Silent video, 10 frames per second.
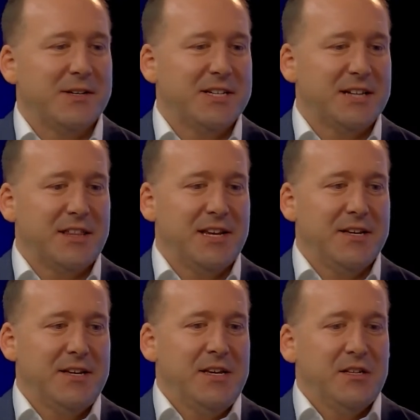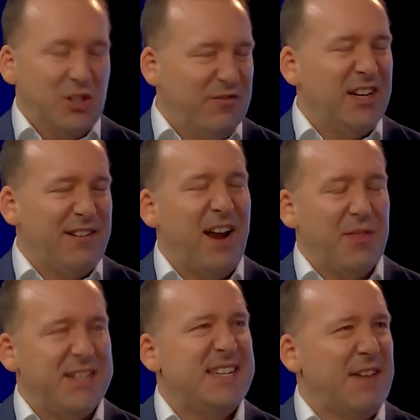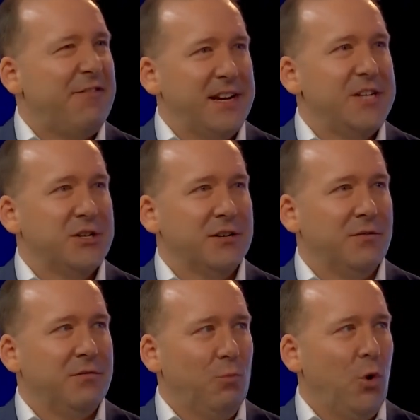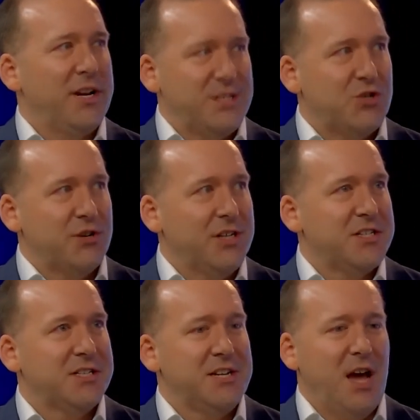because I think really around the definition of what is trust.